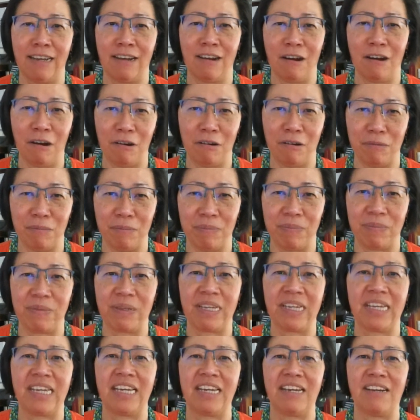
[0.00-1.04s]
home,
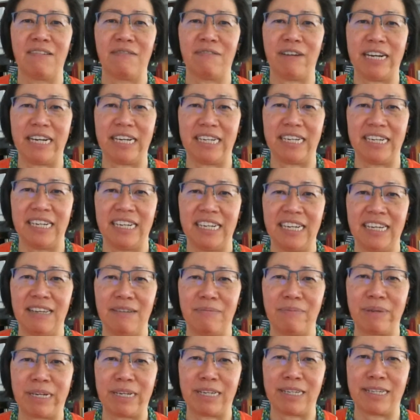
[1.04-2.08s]
right?
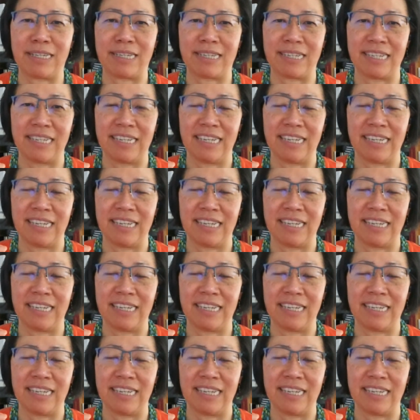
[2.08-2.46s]
Because